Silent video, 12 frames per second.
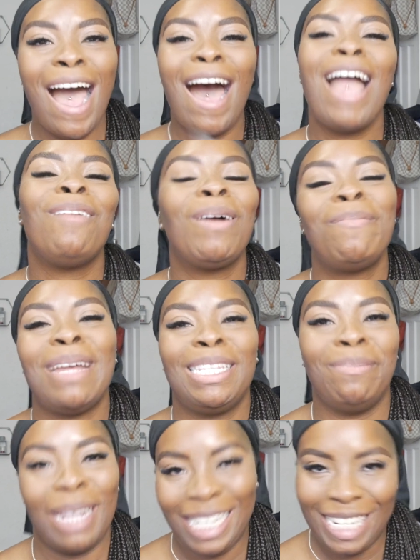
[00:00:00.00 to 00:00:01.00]
Hi, welcome back
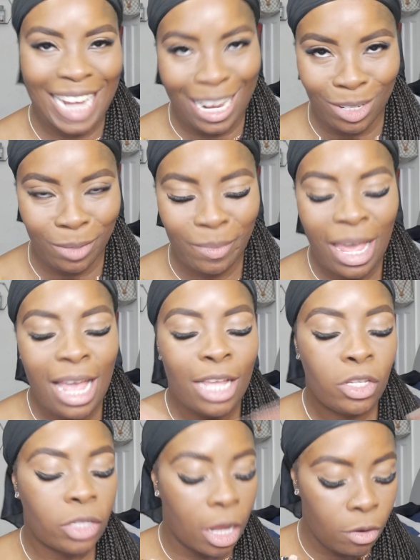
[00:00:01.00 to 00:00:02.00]
to my channel.
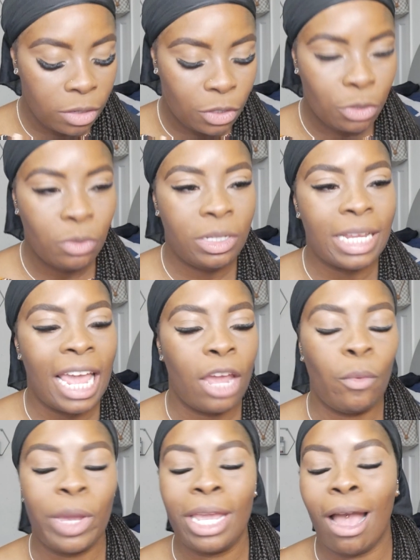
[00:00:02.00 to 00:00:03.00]
So today
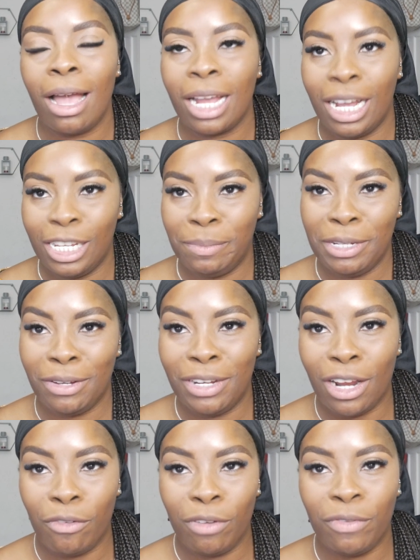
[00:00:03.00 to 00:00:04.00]
we are going to be
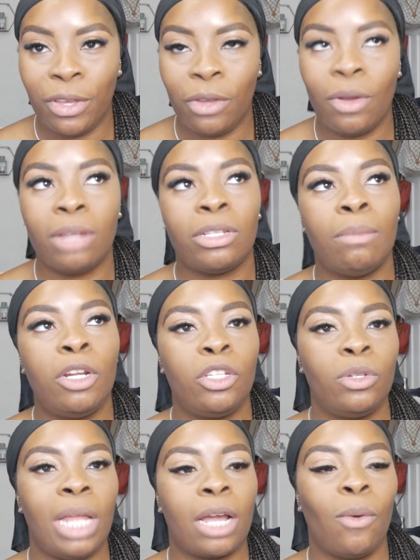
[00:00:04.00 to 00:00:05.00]
doing a review. So I'm going
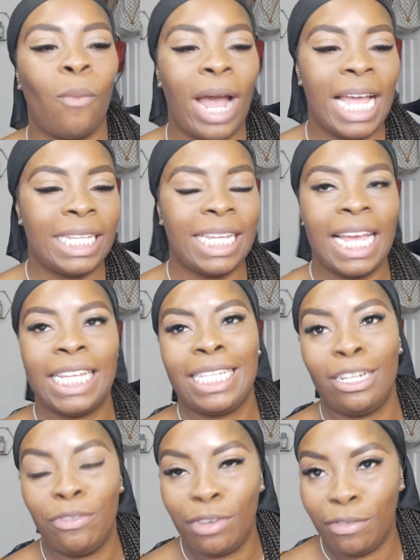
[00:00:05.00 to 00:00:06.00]
to do like a wear test
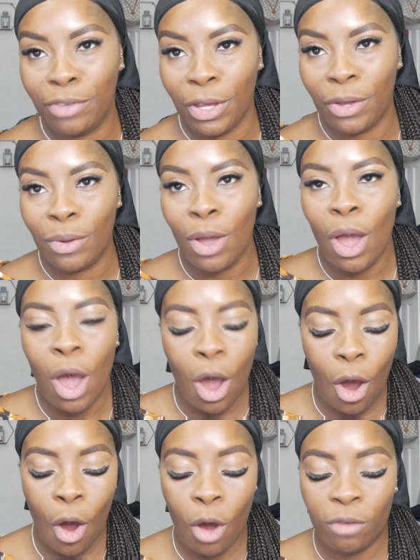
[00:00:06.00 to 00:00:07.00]
and a review
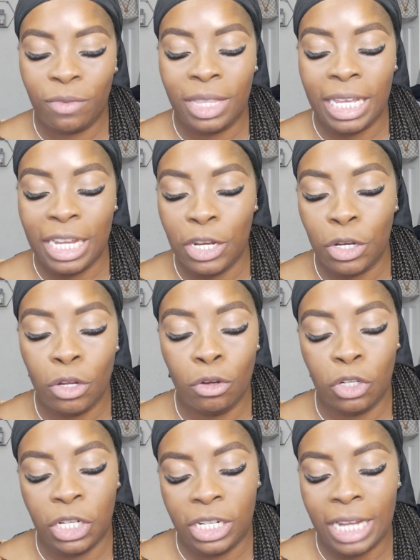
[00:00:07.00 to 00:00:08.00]
of the
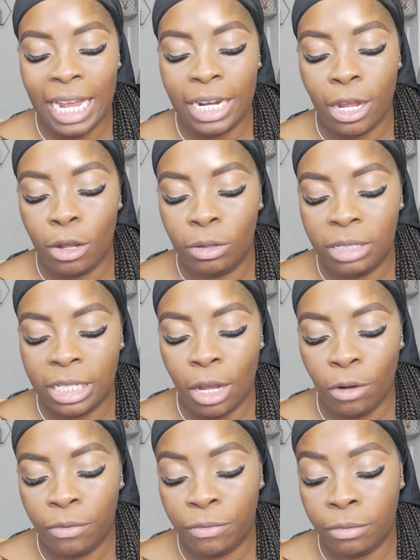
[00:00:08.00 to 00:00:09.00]
new SHISEIDO
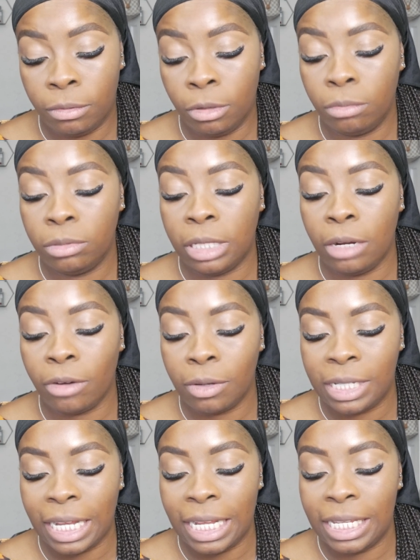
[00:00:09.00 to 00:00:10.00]
SYNCHRO
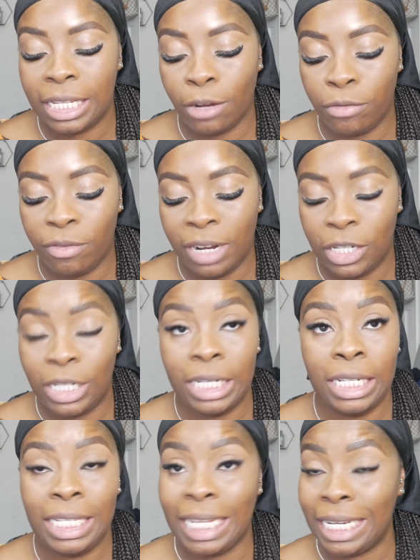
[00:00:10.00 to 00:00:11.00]
Skin Self
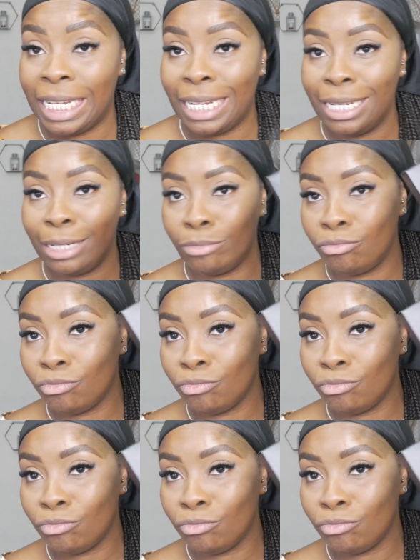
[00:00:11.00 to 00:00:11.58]
Refreshing Skin Tint.